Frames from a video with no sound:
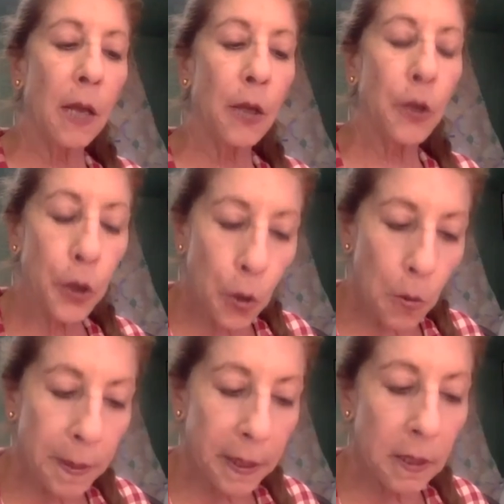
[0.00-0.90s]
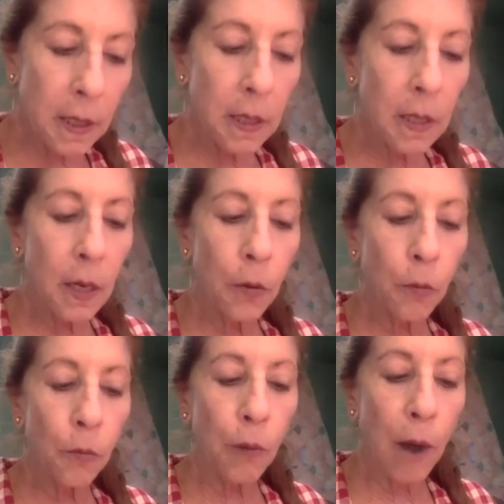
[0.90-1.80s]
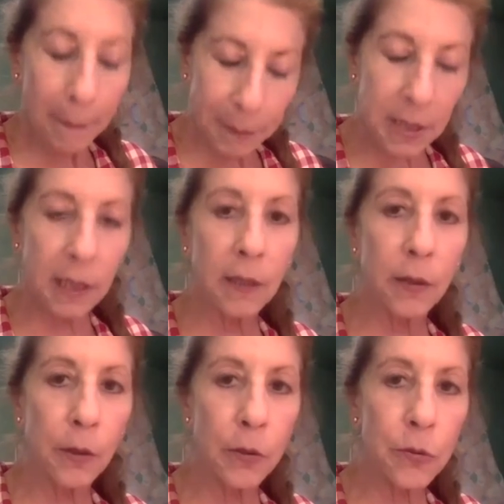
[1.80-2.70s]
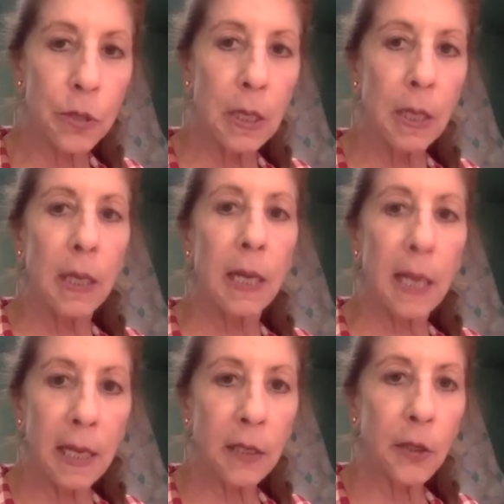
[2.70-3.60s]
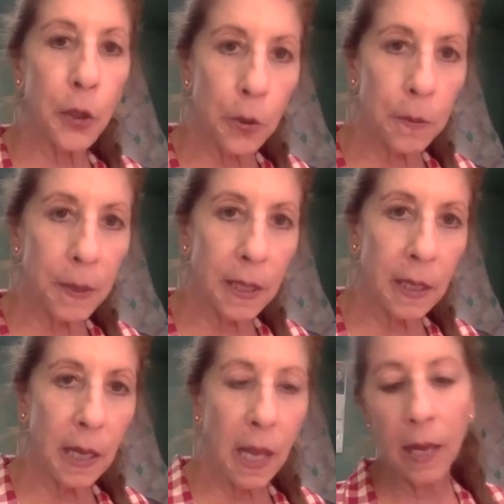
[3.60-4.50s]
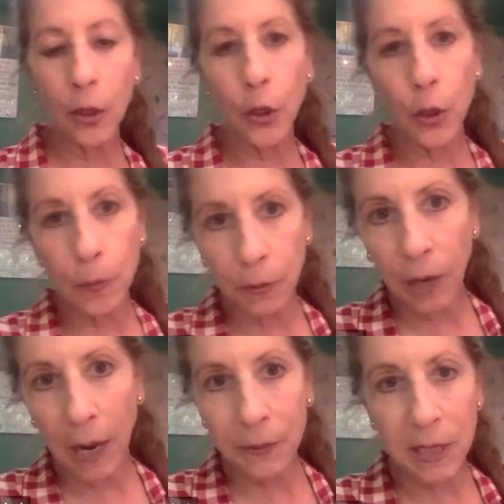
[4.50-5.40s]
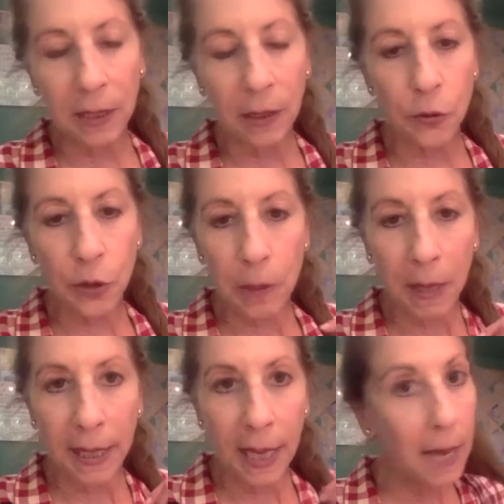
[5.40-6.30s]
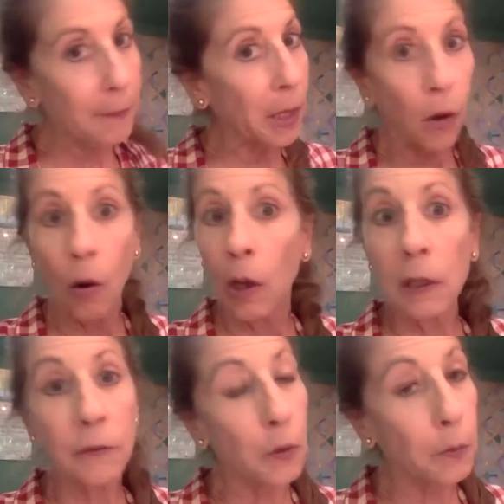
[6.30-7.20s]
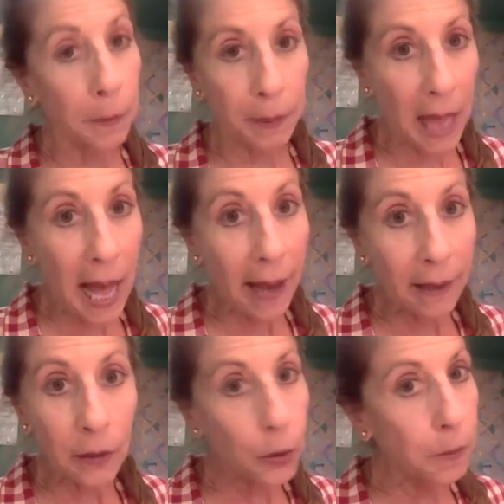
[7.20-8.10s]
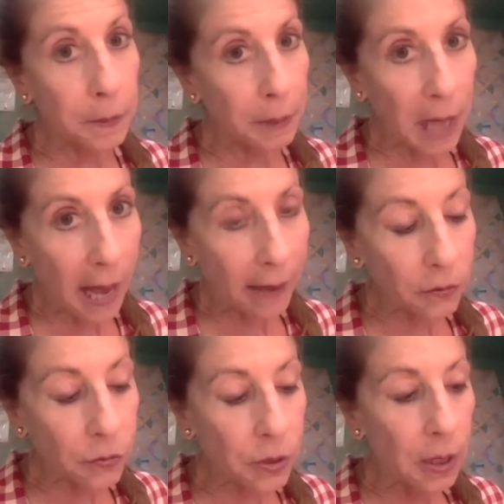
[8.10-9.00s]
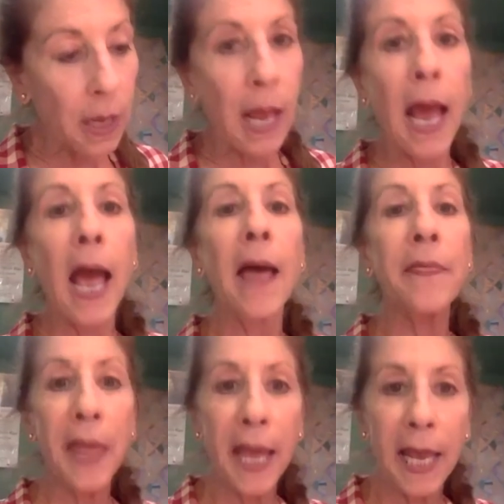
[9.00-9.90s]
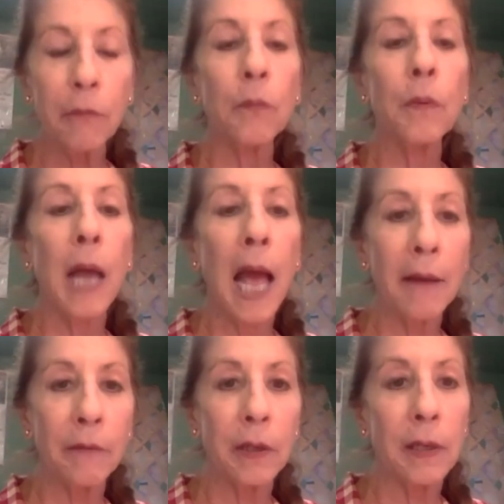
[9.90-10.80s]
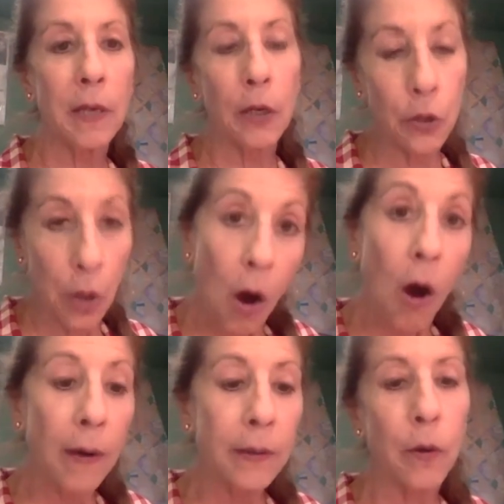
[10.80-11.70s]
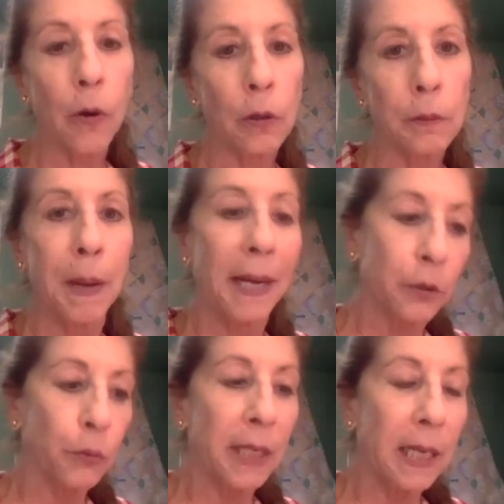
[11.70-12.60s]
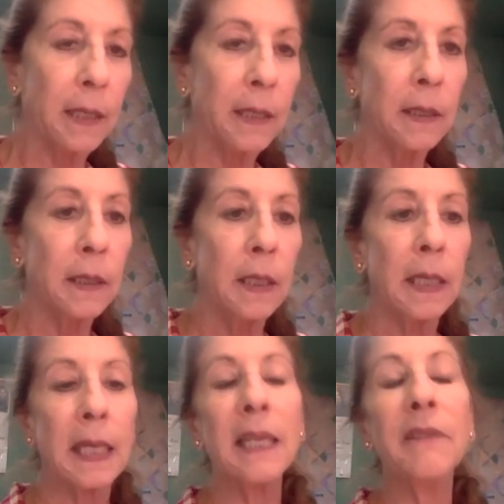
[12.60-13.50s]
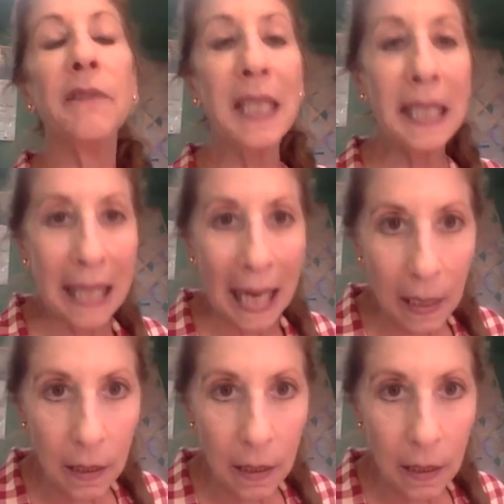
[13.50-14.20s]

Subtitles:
Cuban rap singers in Cuba and Cuban rap singers in Miami, all of whom are Black, Cuban Blacks, and they have a song called Patria y Vida,